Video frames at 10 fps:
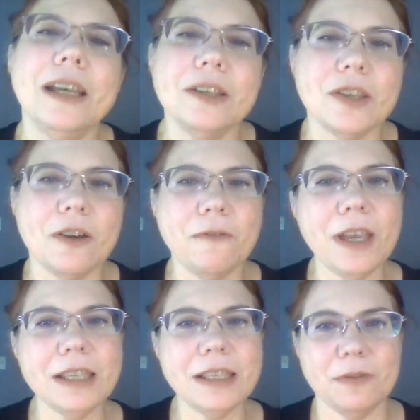So
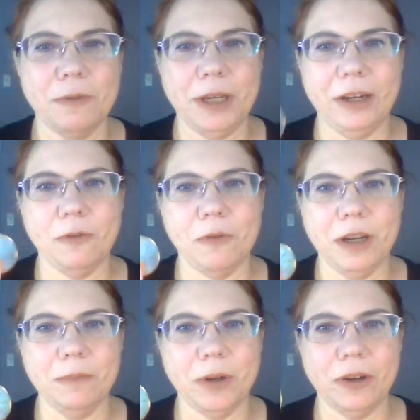fuzz is when
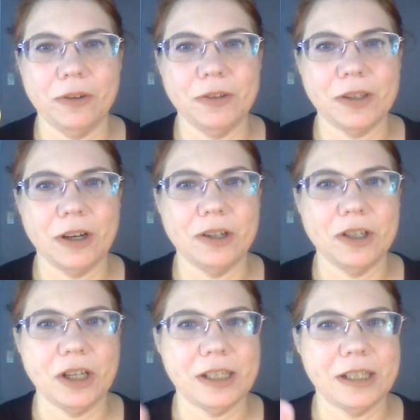quantum particles are
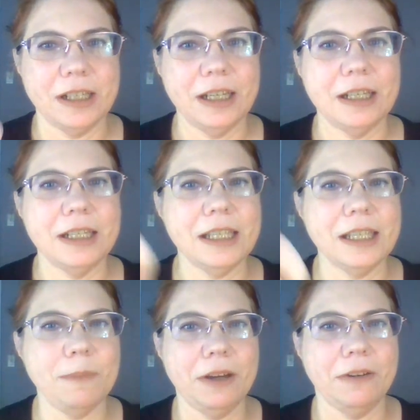just
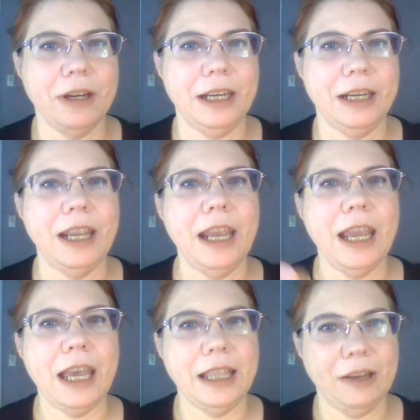disappearing
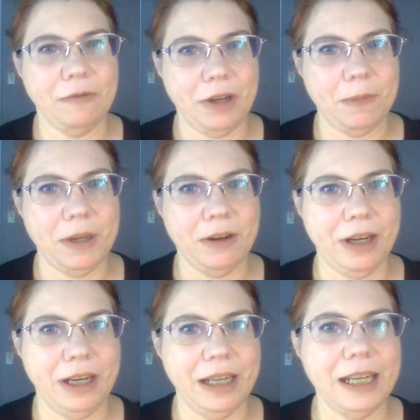and then
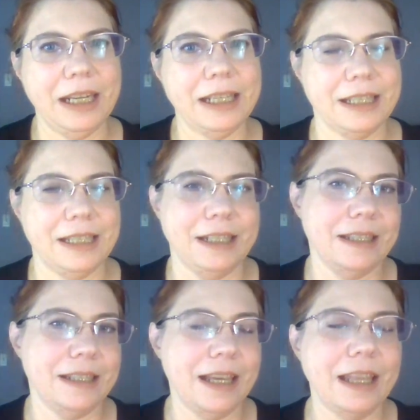reappearing in
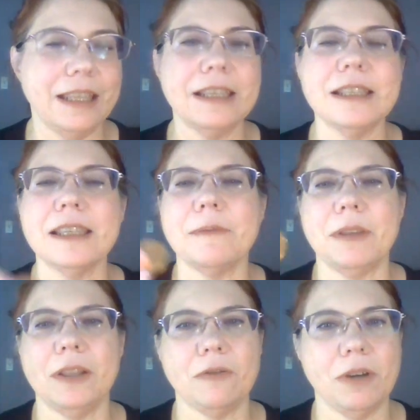existence. And this is something
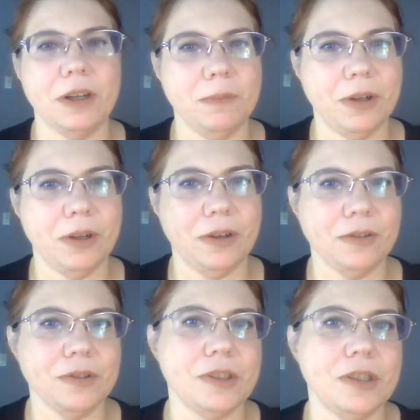that quantum
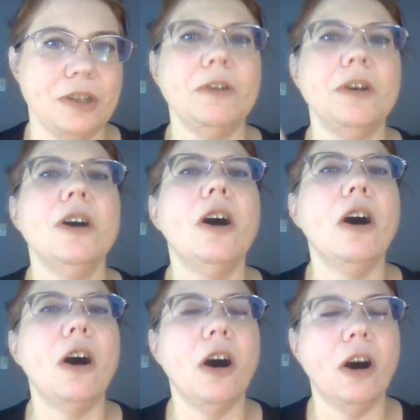particles do
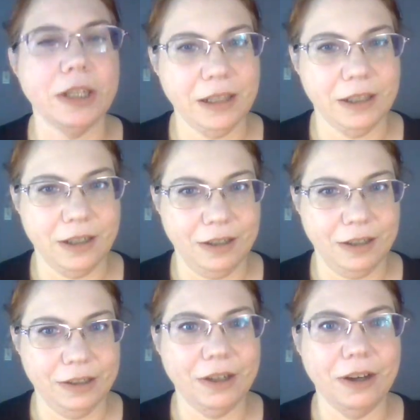all day long,
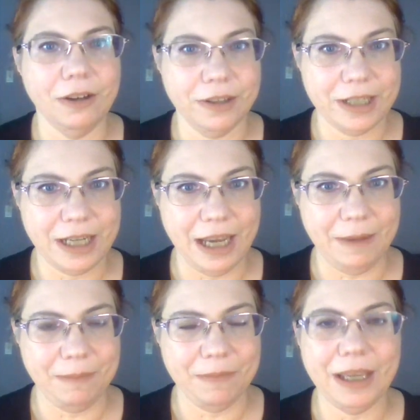all the time.
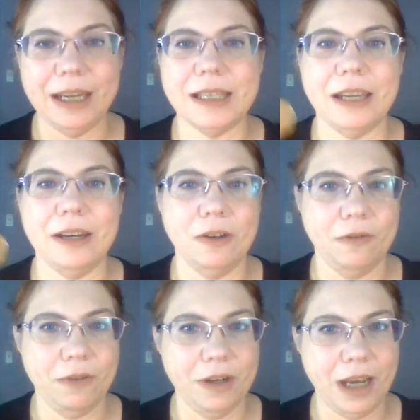It is a known
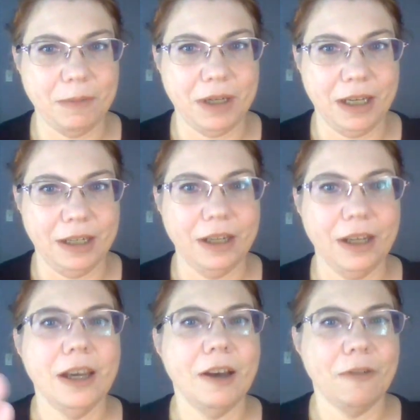phenomenon
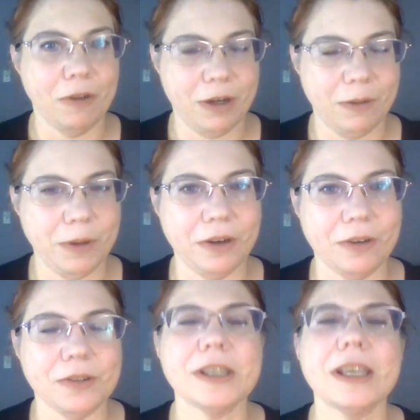of quantum
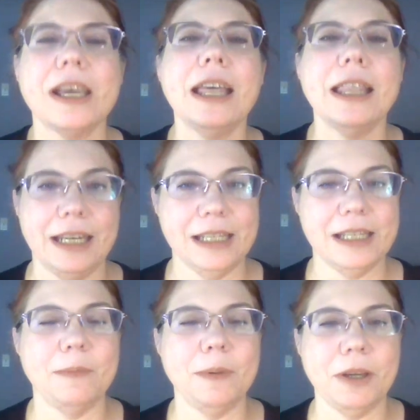particles. They
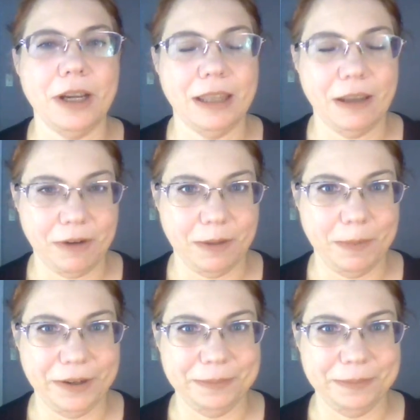disappear and they reappear.